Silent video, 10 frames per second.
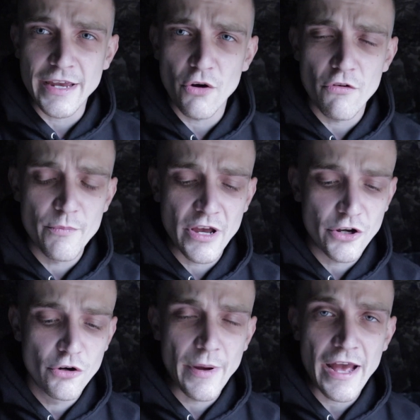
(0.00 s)
of kit with me, a
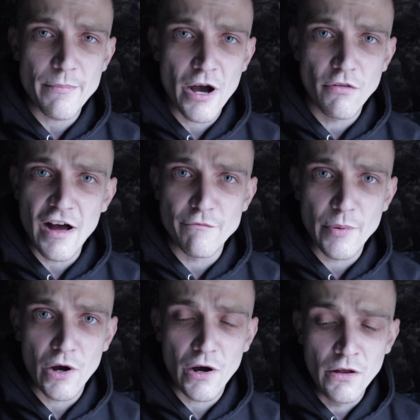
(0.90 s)
new bait boat that I've
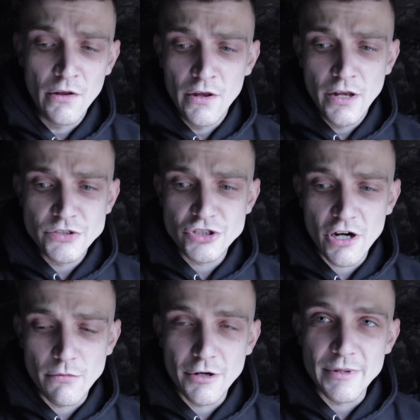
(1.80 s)
bought, so
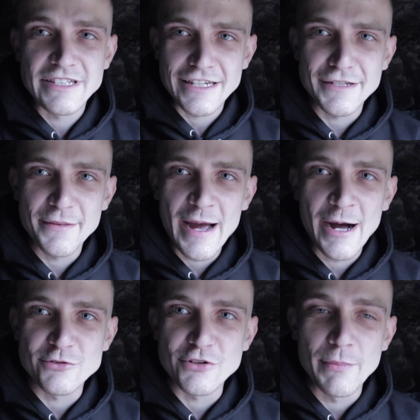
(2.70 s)
I'm going to be testing that
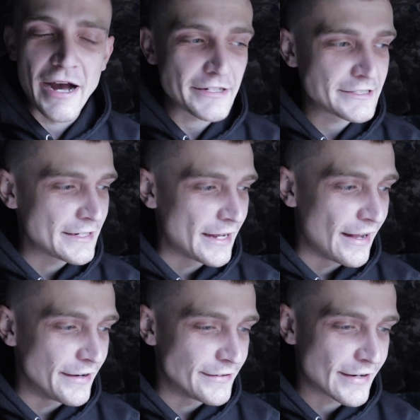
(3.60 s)
out to the max,
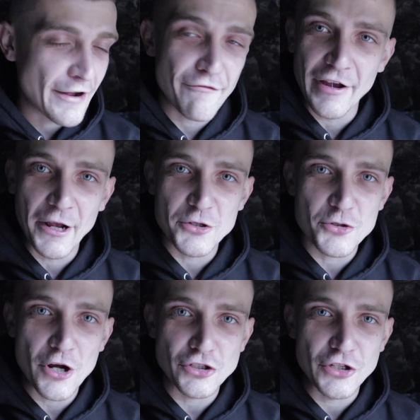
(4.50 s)
and uh, fingers
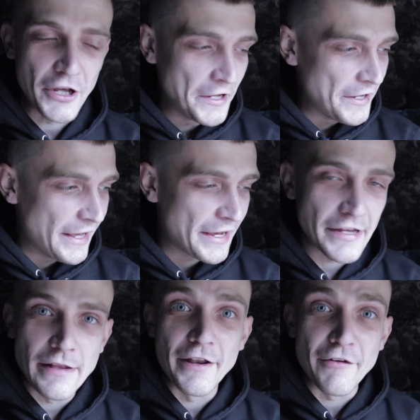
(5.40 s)
crossed it
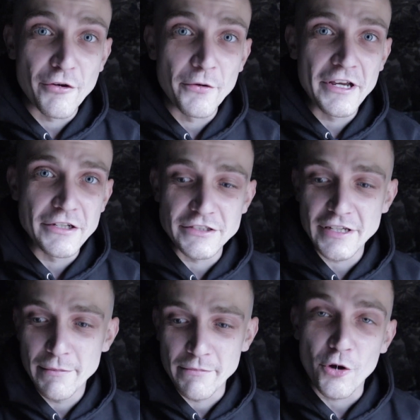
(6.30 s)
can land a few of these
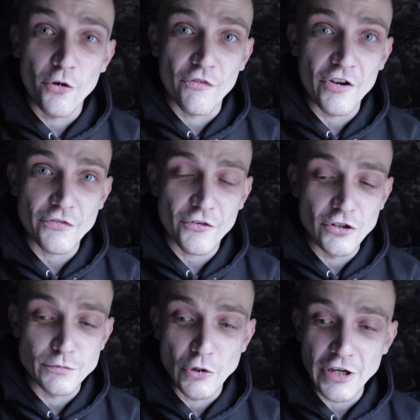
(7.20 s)
um, good fish for
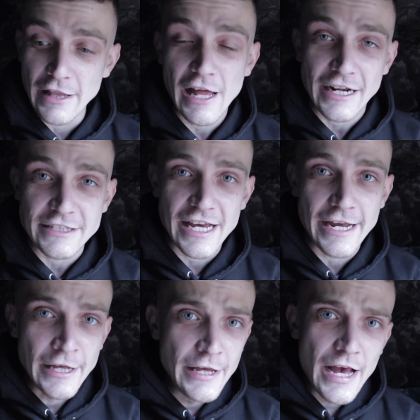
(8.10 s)
us. But yeah, like I
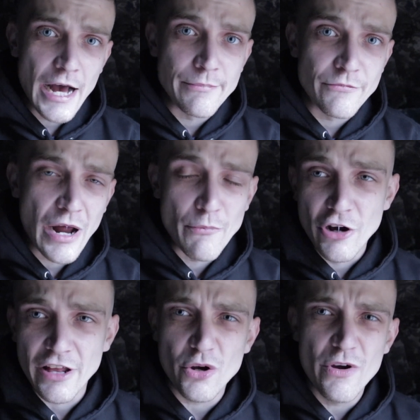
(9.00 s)
say, I'm, I'm
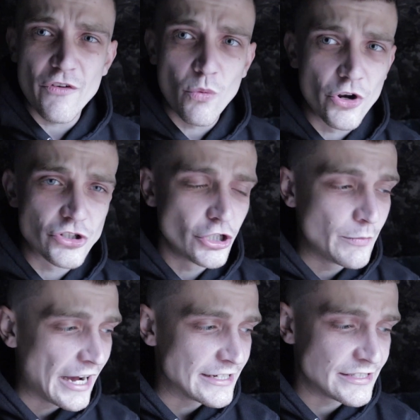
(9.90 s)
really going for one or two
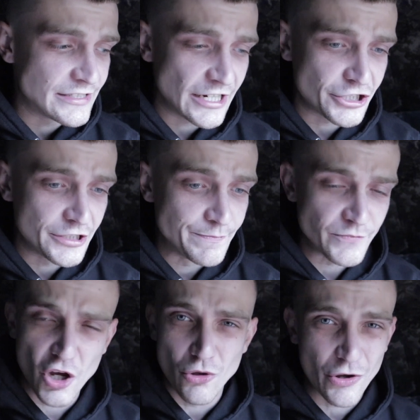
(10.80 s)
bites this session.
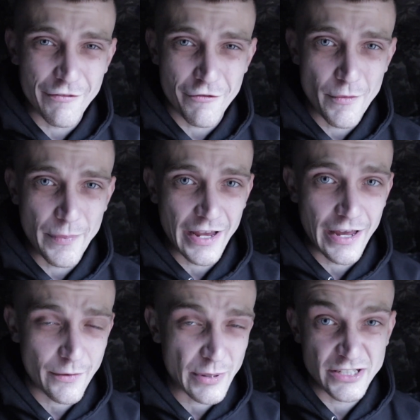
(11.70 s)
I'm not looking for a big
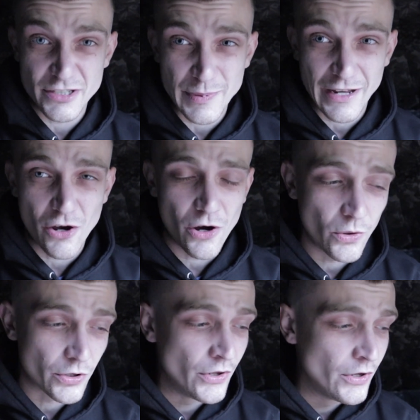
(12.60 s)
hit because it's been cold,